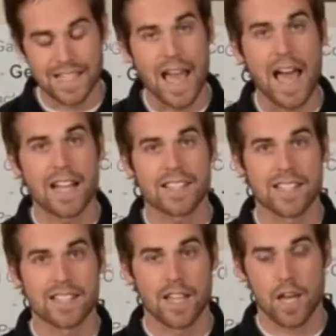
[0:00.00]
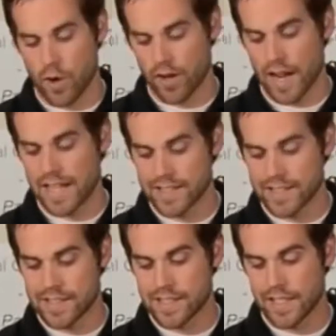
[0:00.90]
to access that water. I could
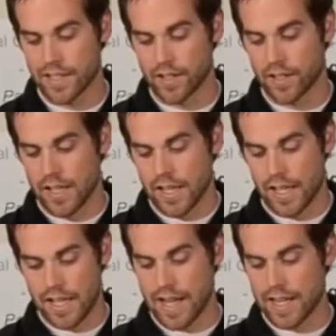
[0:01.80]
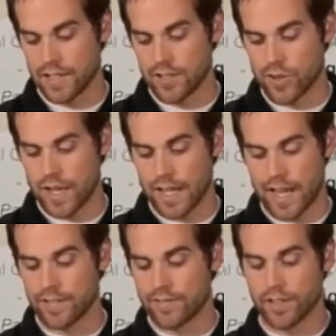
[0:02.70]
sit here and I could
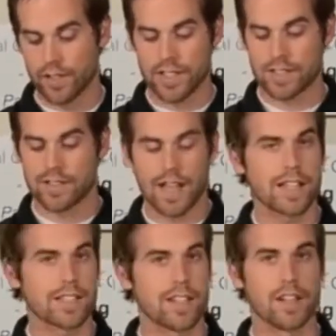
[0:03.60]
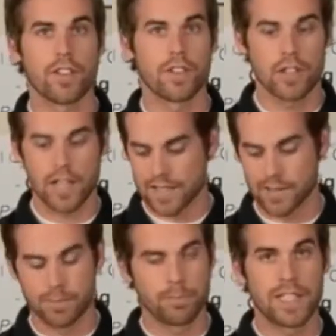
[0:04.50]
fill this glass and another glass
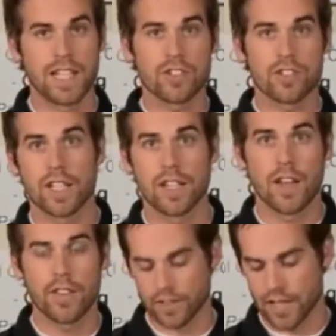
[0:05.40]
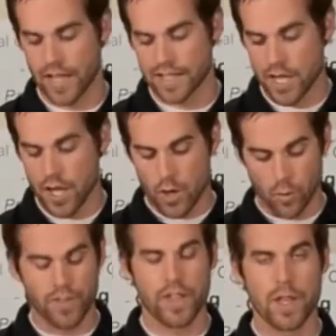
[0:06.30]
and potentially another glass
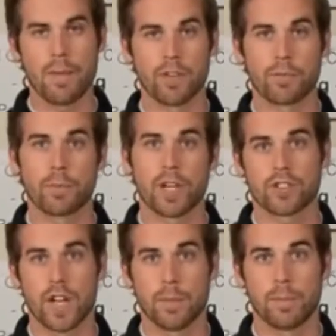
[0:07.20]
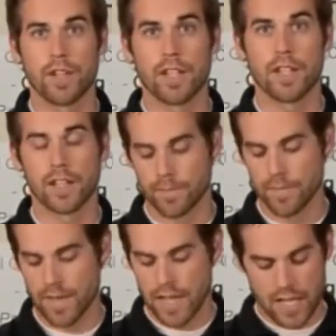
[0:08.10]
with the amount of pressure I put in here.
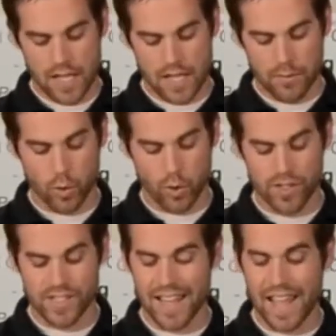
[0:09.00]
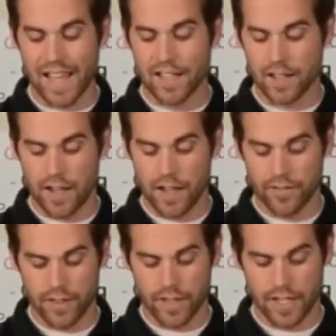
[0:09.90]
Towards the end
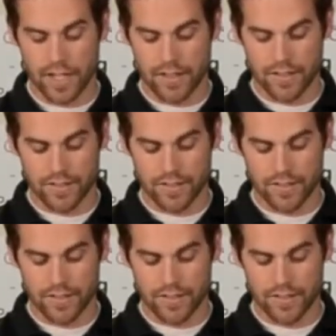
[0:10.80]
of the